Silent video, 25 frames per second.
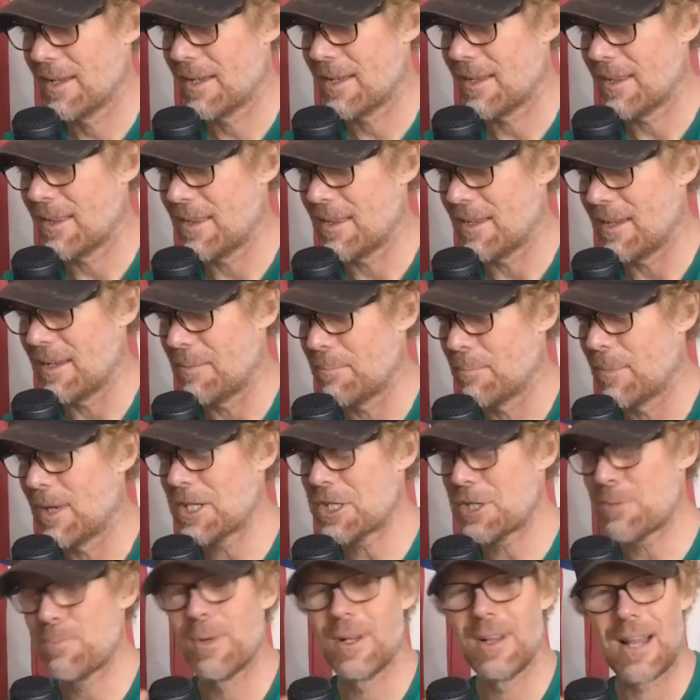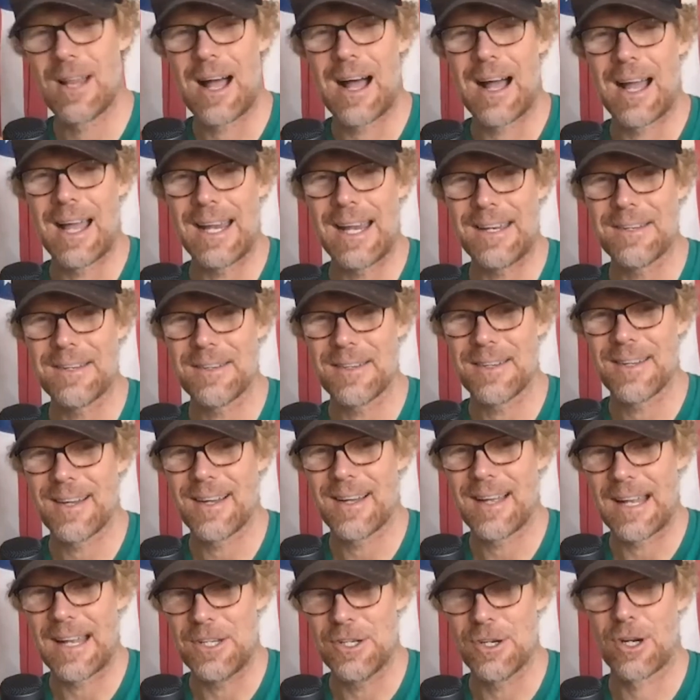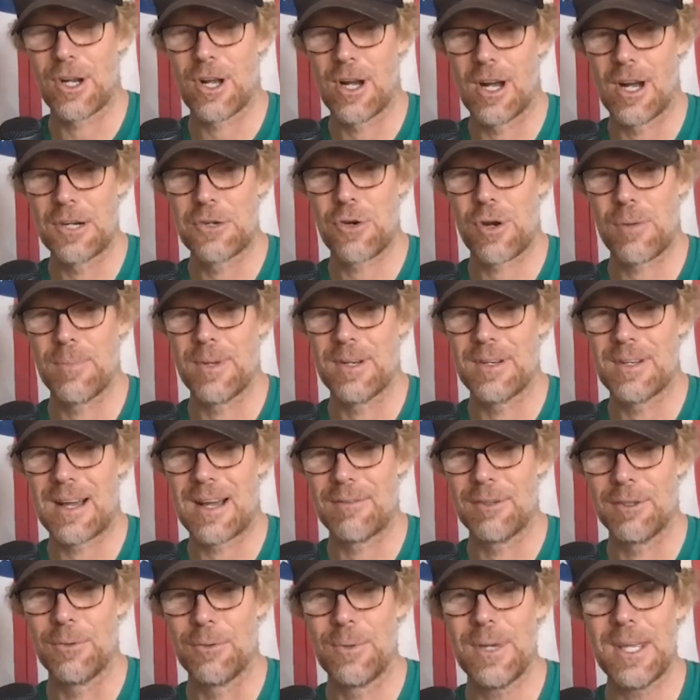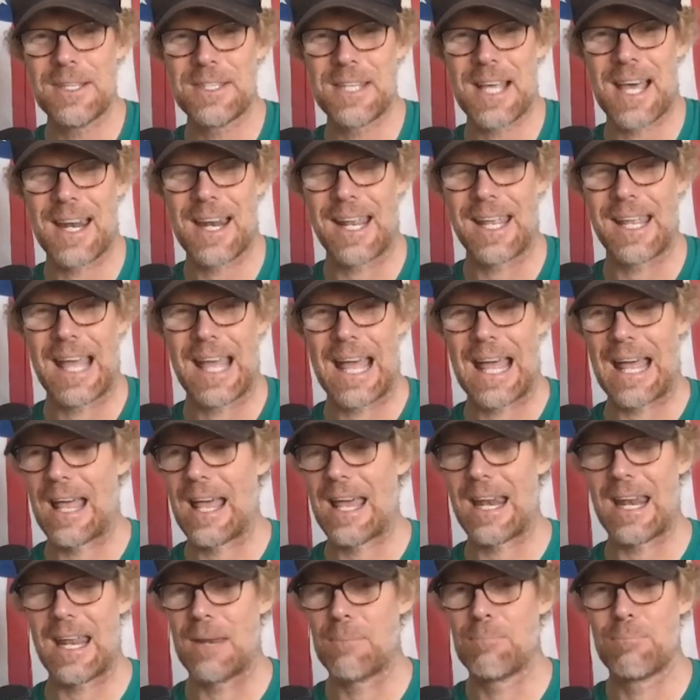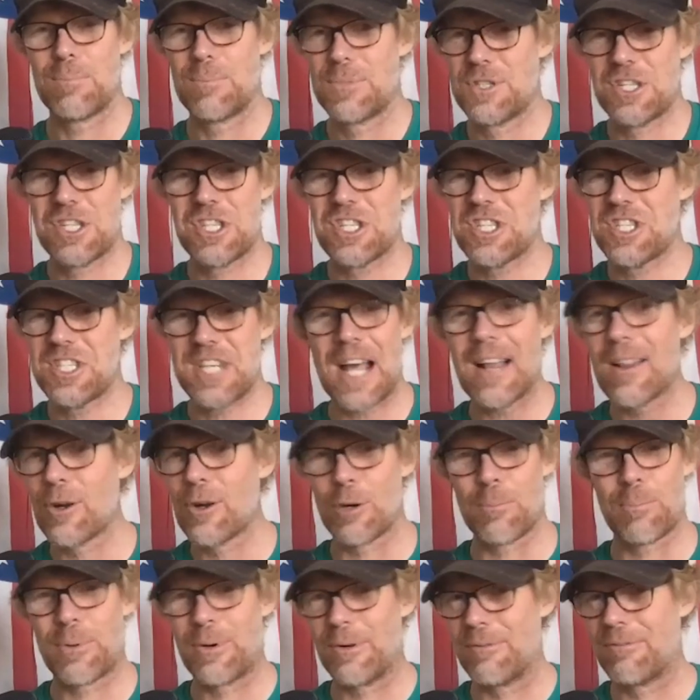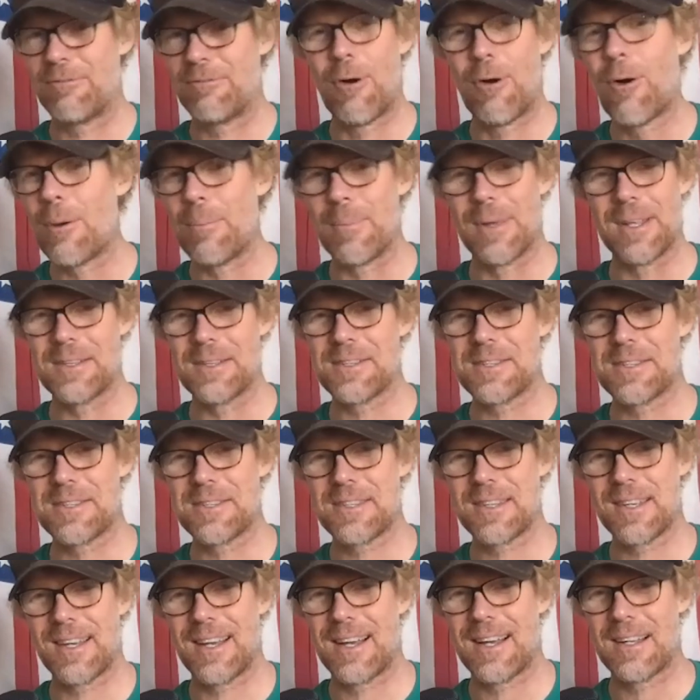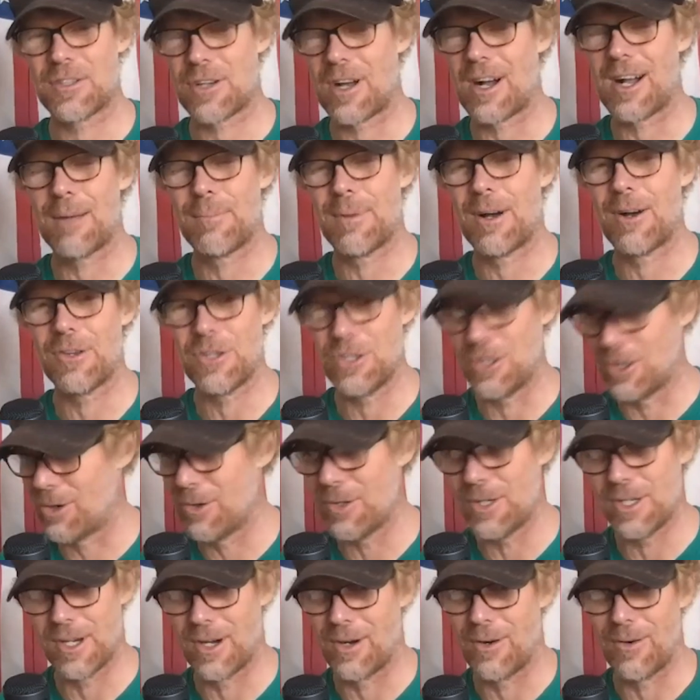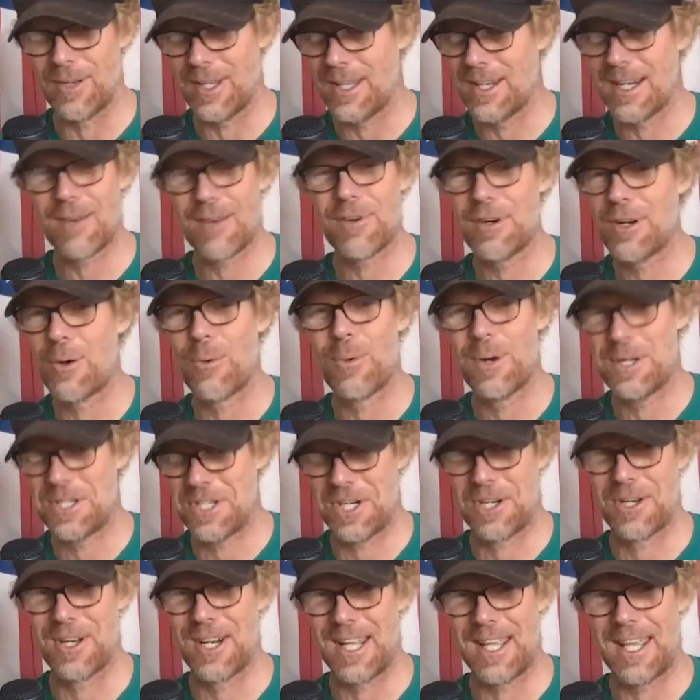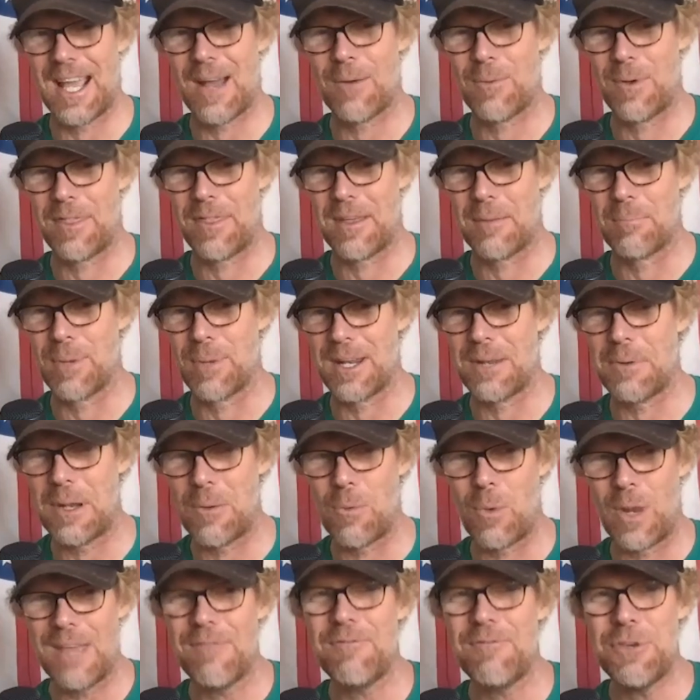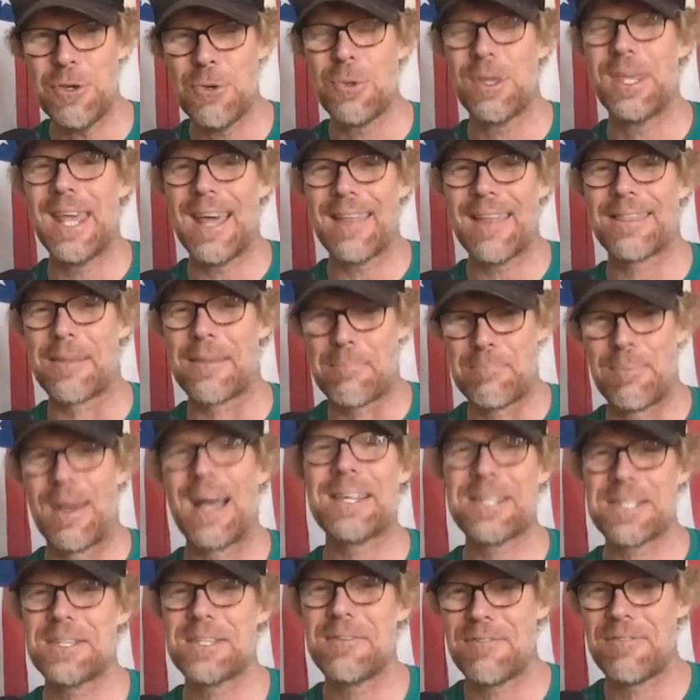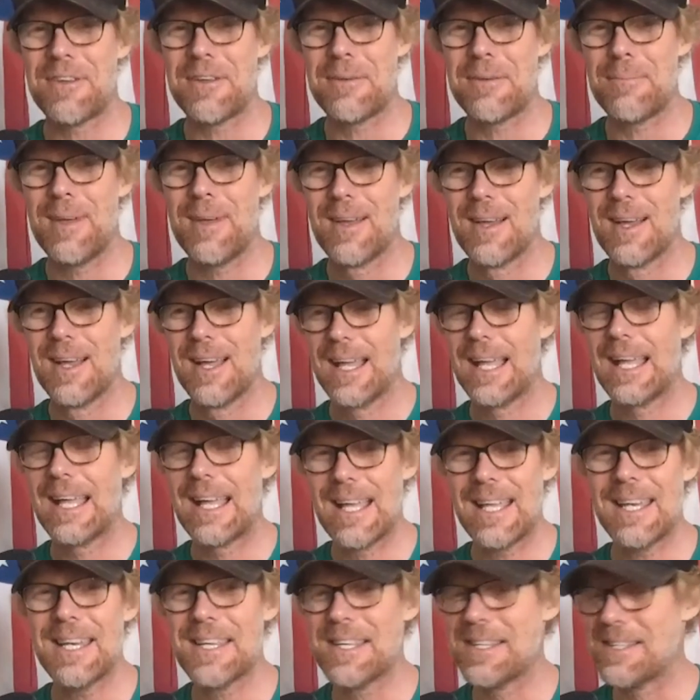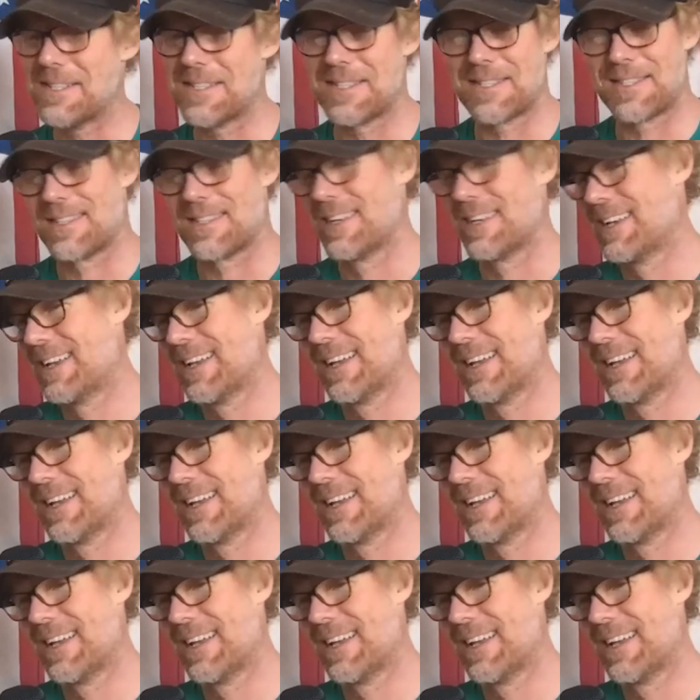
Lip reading: the much maligned and your countryman David Luiz had a stellar performance. Talk about yo-yo. You never know what you're going to get with him, but if you get the best of him, it is